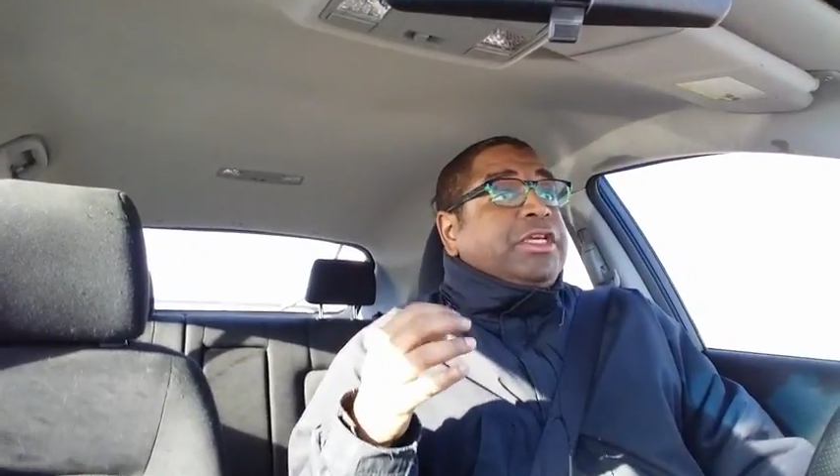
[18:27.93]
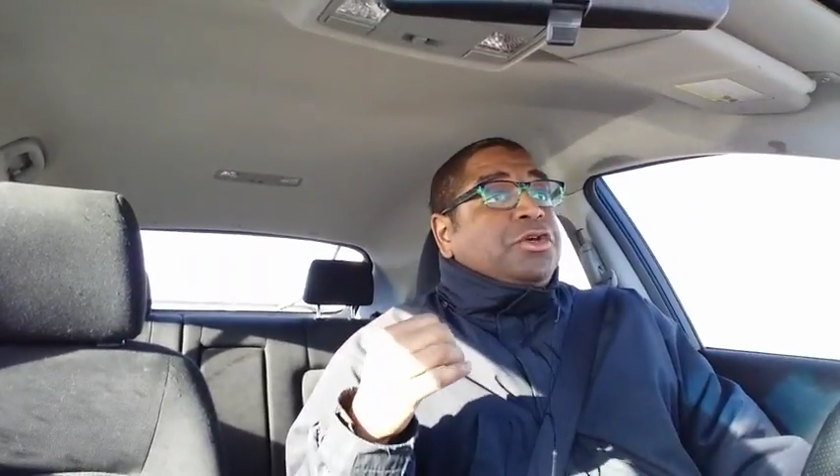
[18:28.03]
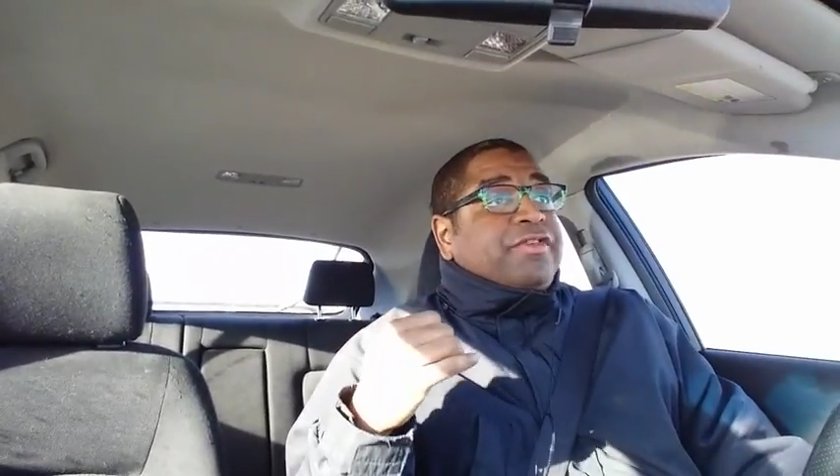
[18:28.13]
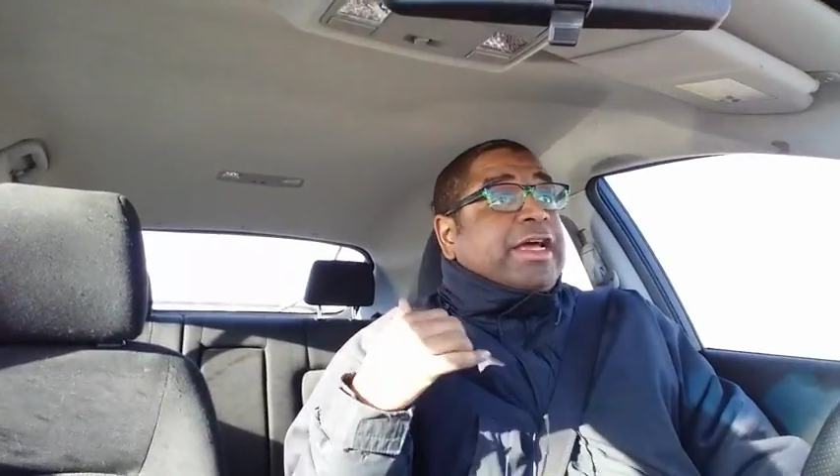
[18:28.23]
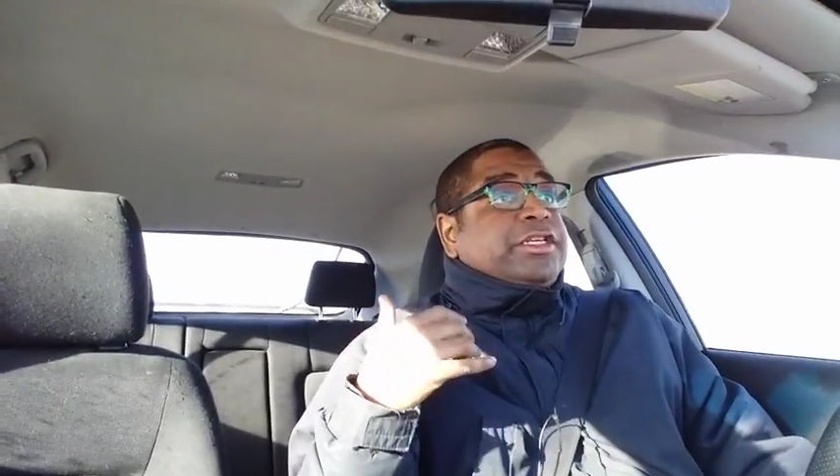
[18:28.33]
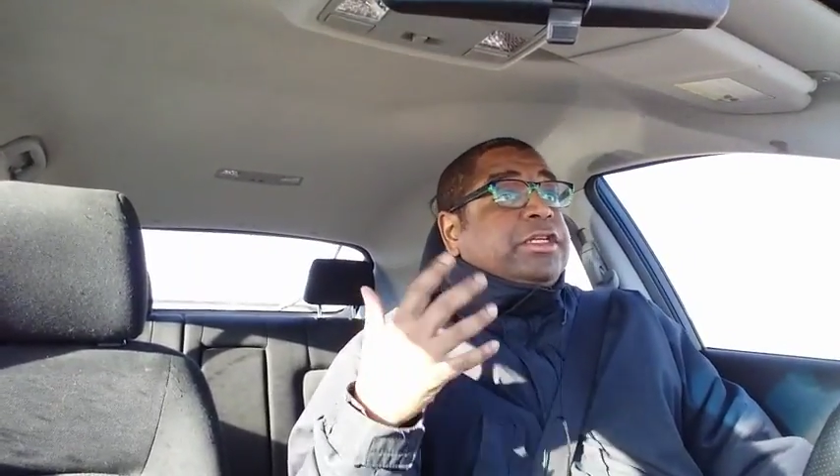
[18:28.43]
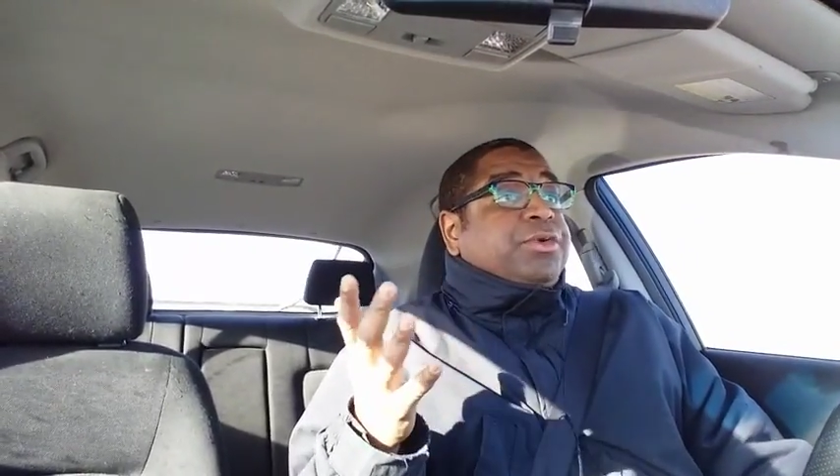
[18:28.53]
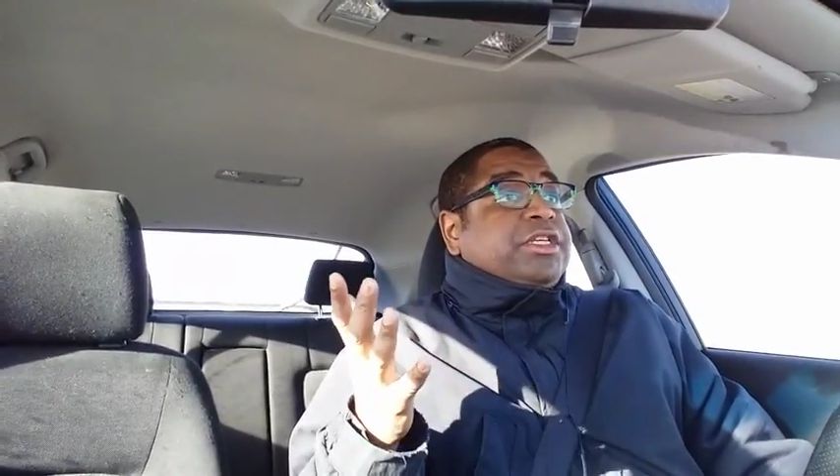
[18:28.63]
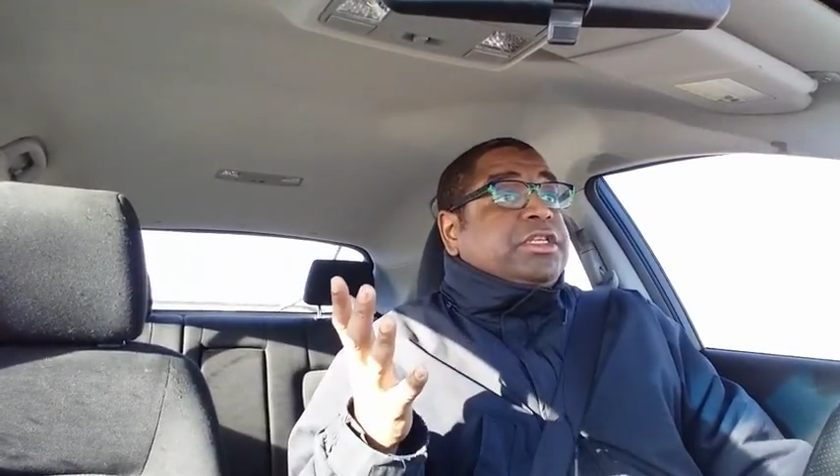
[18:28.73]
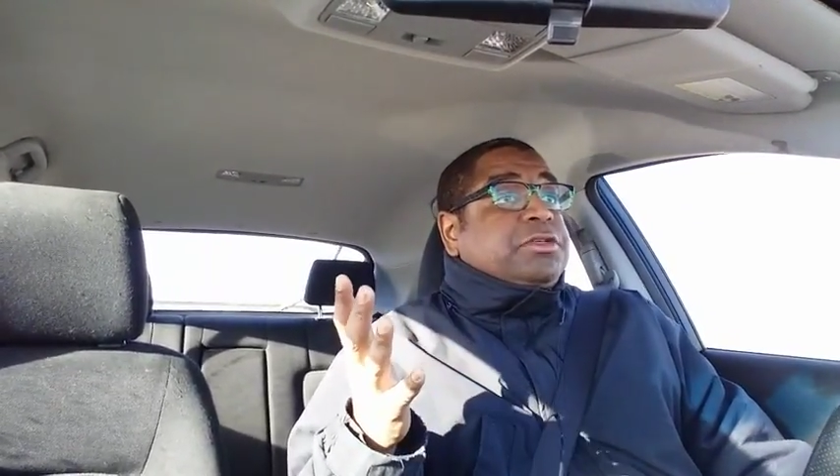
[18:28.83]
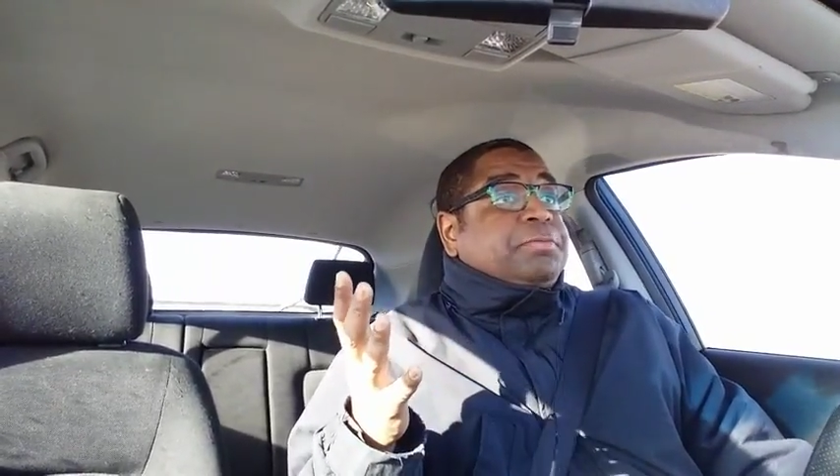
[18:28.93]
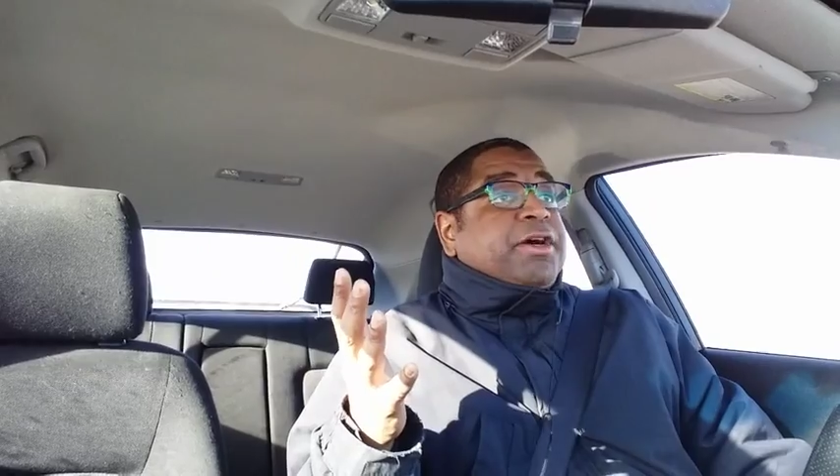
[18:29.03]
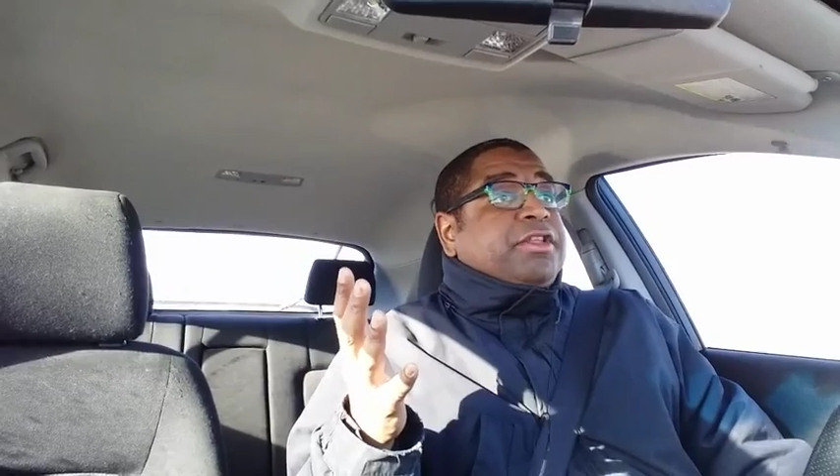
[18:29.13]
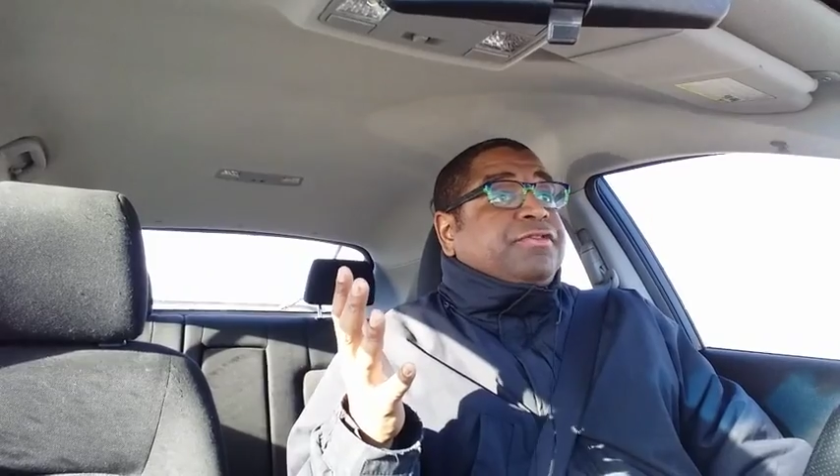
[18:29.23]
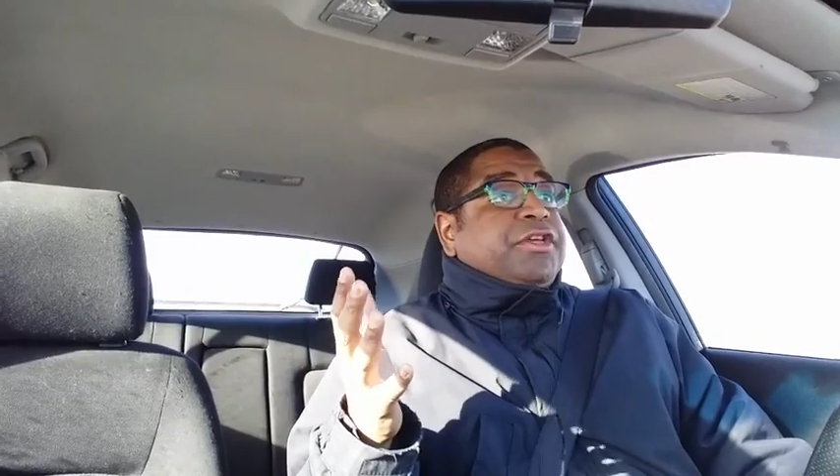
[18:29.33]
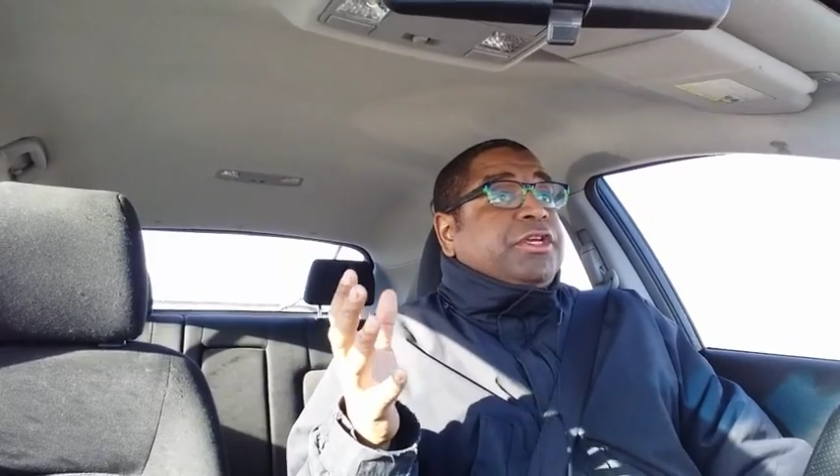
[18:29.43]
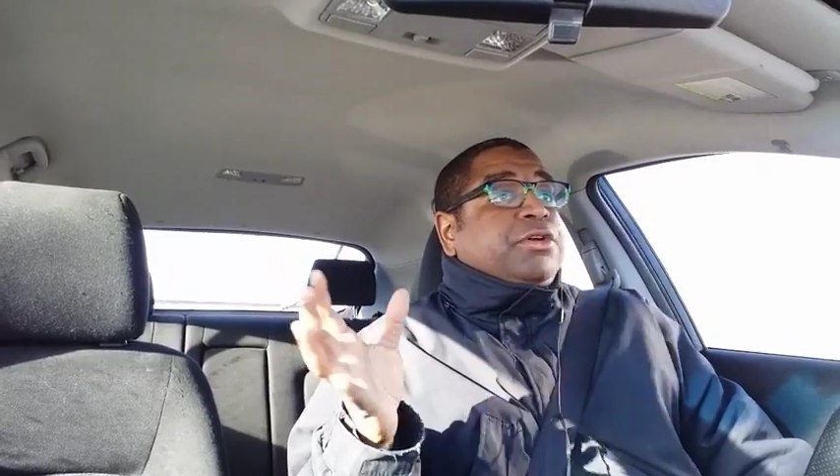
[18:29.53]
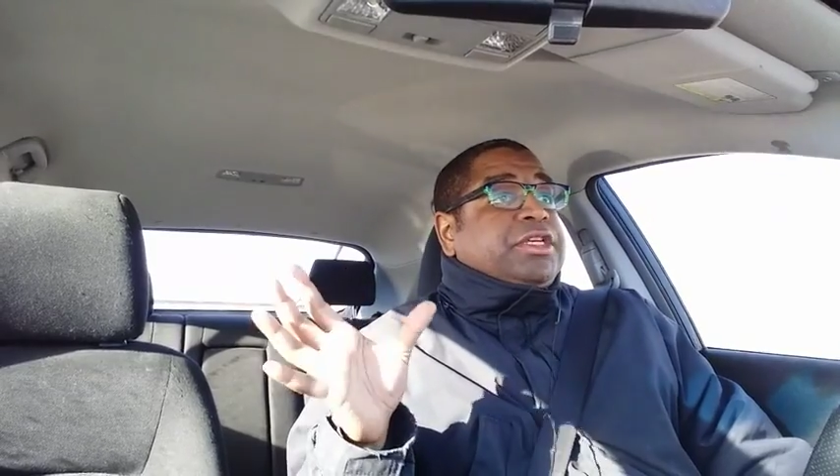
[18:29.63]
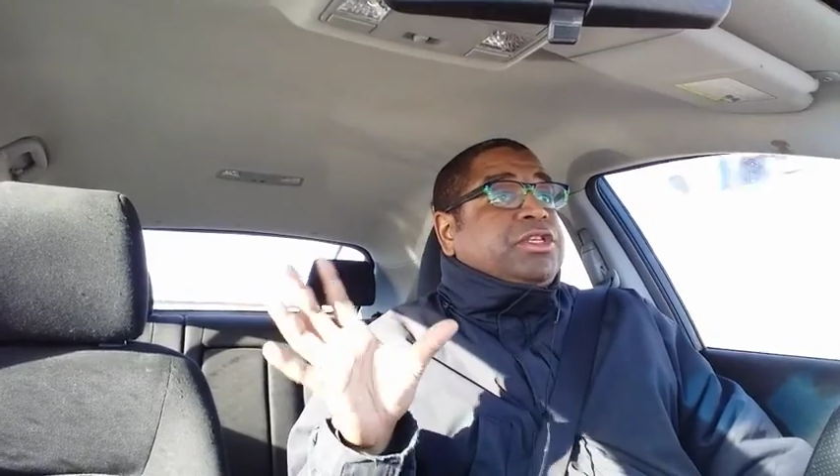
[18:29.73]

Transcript: you've actually reached this part of the video.